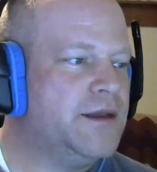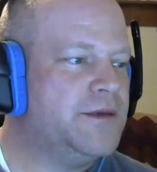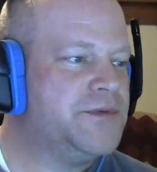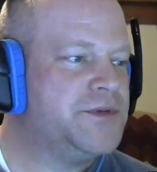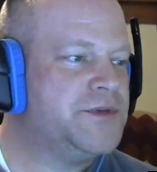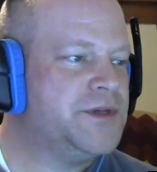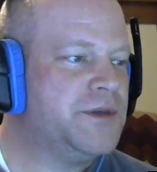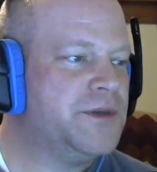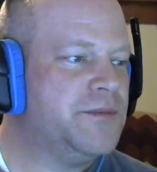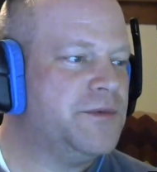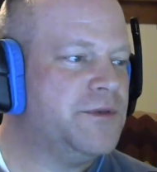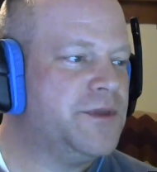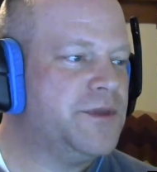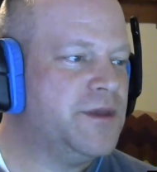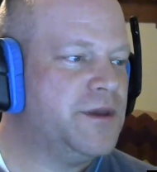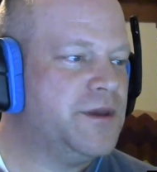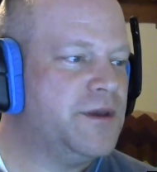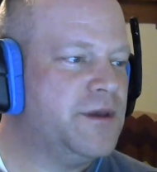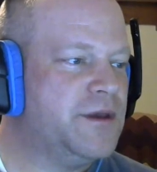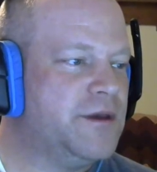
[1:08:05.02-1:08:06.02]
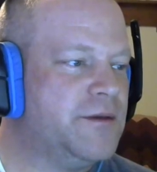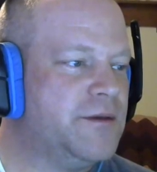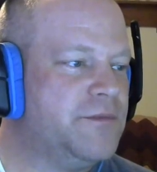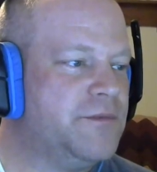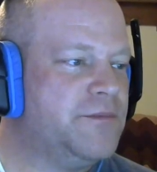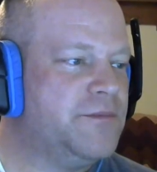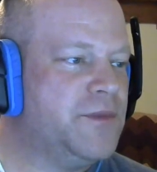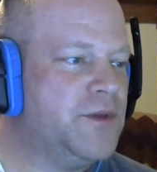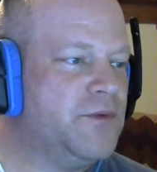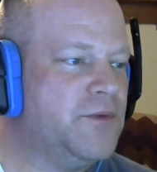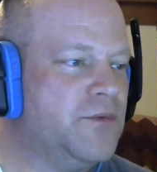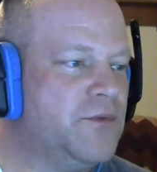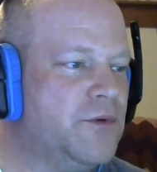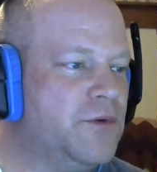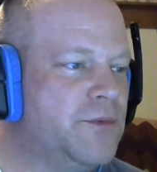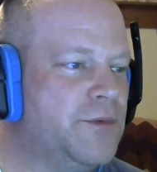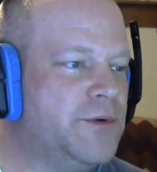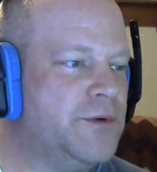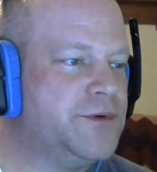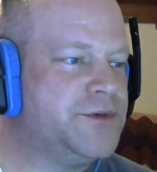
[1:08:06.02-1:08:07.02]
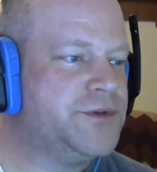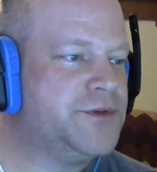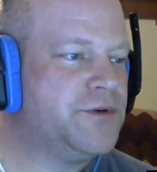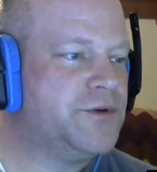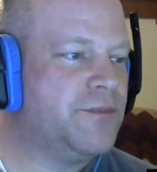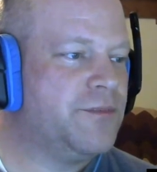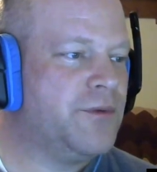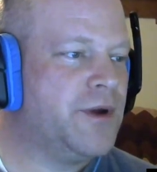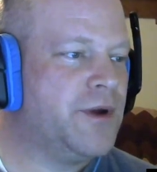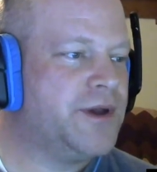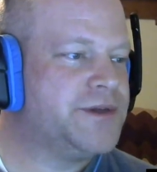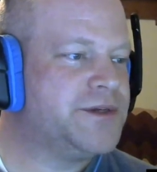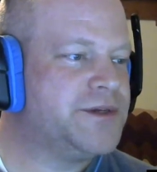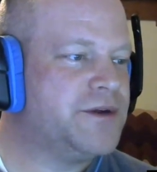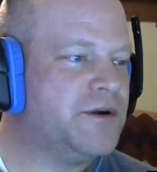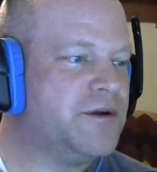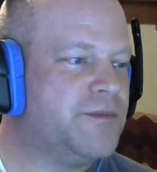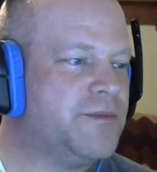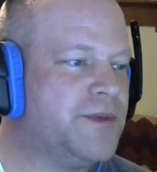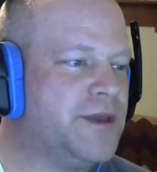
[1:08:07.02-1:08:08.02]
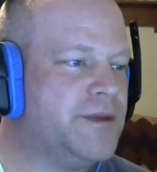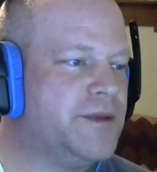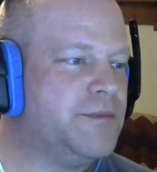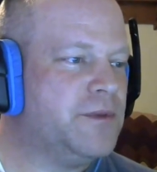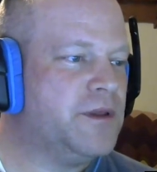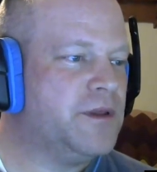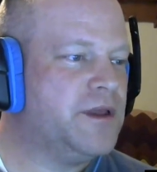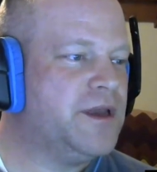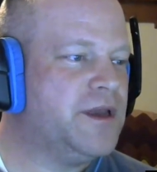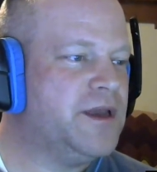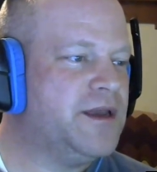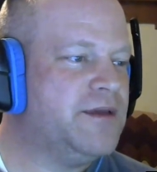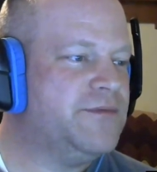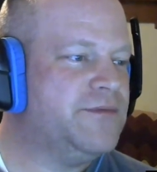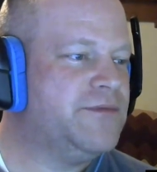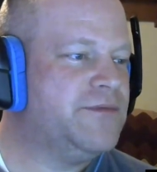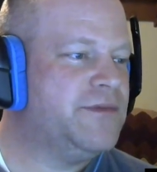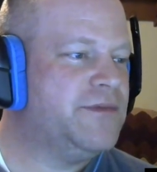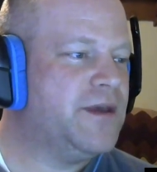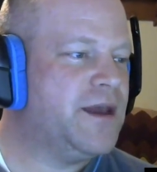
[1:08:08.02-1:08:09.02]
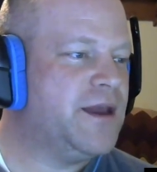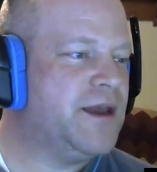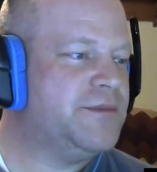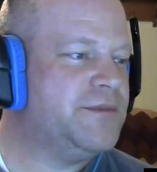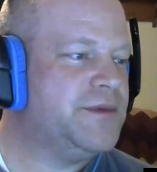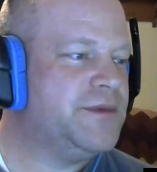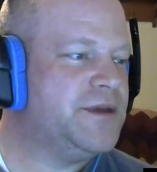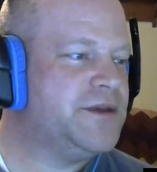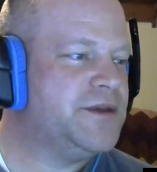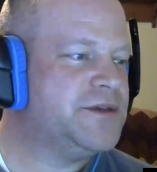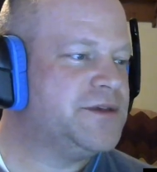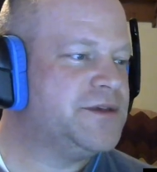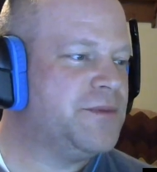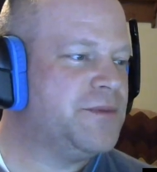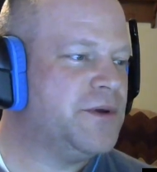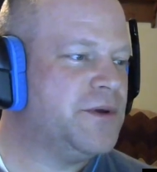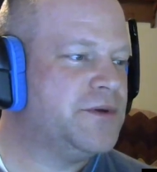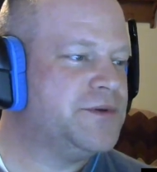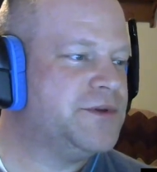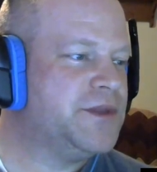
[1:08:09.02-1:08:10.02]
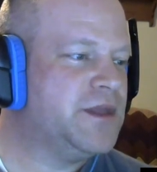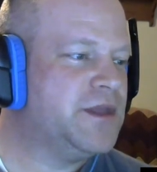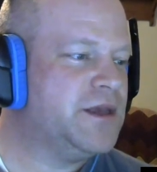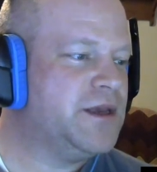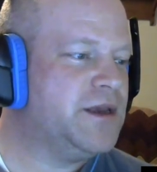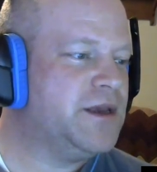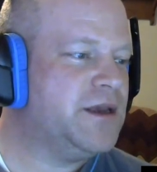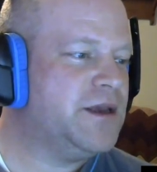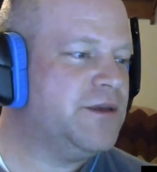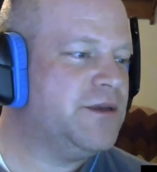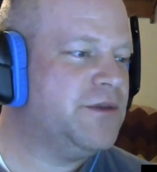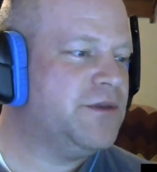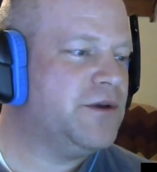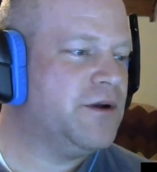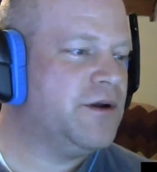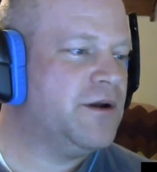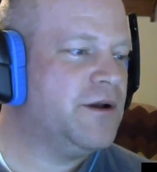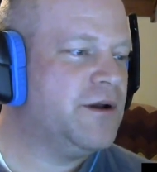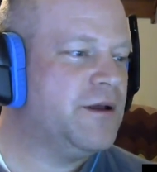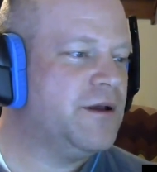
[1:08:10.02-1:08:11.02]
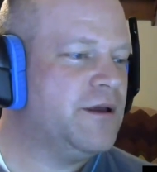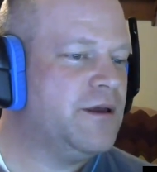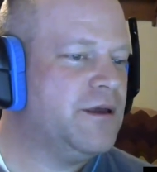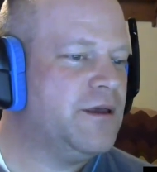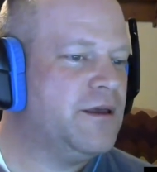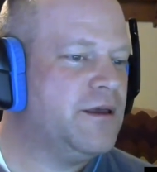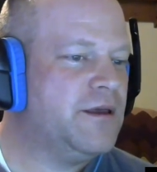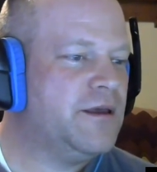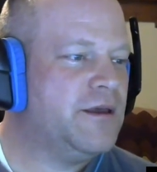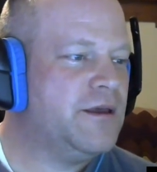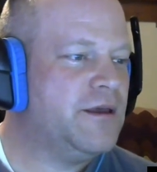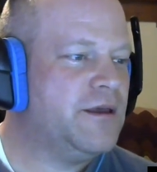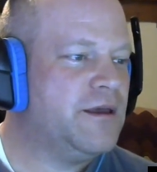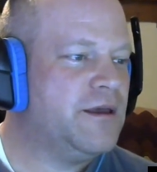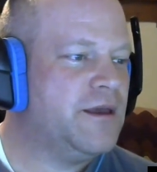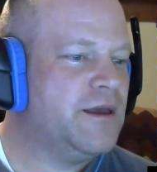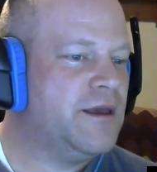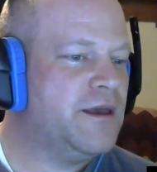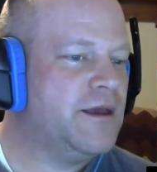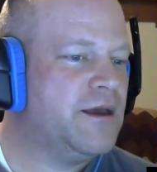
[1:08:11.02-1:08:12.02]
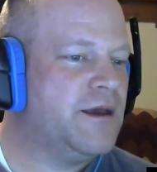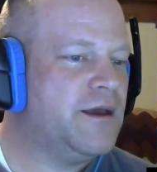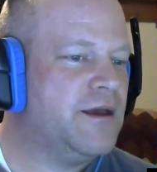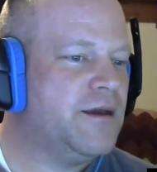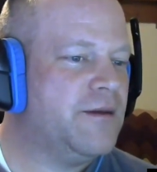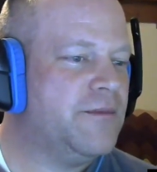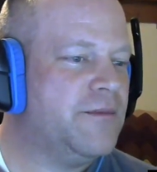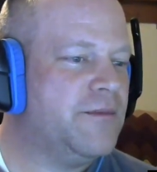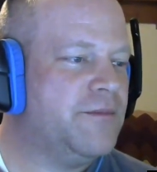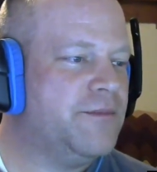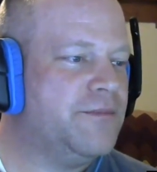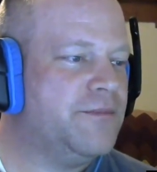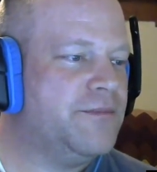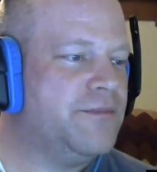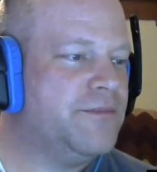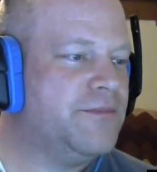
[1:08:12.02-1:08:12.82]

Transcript: if some of the rumors or press are to be believed, A M D is supposedly either um,